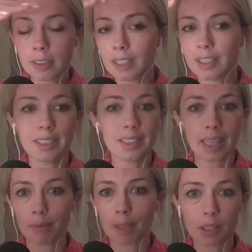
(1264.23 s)
And this is the
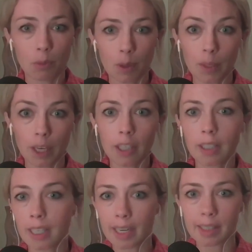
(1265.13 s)
same. This is where we are
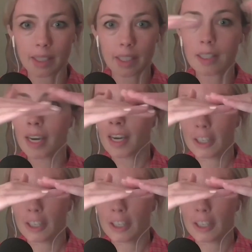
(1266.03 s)
today at Seeds.